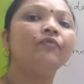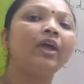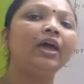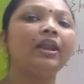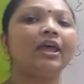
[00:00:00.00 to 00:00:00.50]

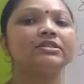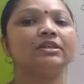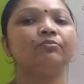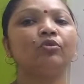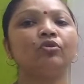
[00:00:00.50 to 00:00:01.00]
whereas
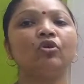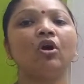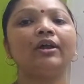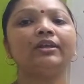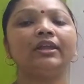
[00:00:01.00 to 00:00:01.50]
in
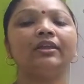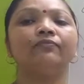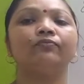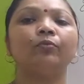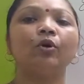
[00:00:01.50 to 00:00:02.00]
monocot
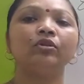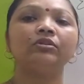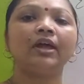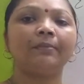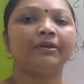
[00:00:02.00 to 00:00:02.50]
leaf
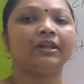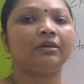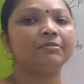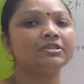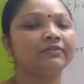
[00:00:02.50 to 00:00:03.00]
both the
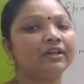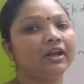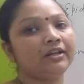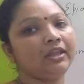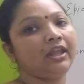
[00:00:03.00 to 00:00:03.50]
epidermis will
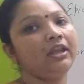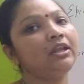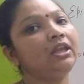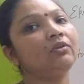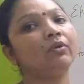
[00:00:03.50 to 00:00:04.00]

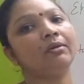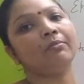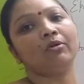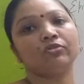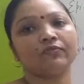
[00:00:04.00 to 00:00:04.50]
contain equal
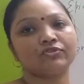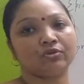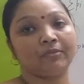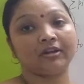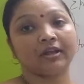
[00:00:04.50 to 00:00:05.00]
amount of
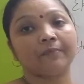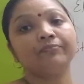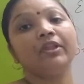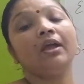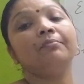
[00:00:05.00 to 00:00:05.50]
stomata.
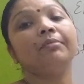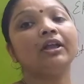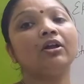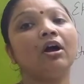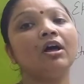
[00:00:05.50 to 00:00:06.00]

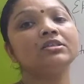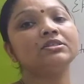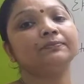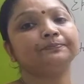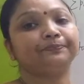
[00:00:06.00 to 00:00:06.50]
Because
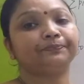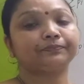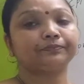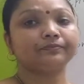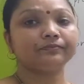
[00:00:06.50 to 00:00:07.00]

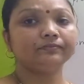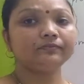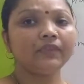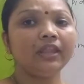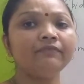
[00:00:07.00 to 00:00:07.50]

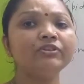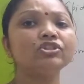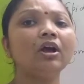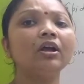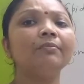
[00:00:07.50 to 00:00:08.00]
if we
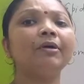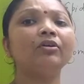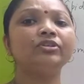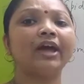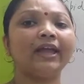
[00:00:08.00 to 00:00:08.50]
talk
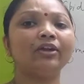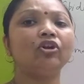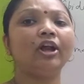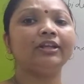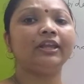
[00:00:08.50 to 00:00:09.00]
about
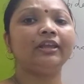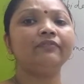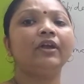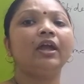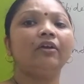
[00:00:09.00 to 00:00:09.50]
dicot leaf,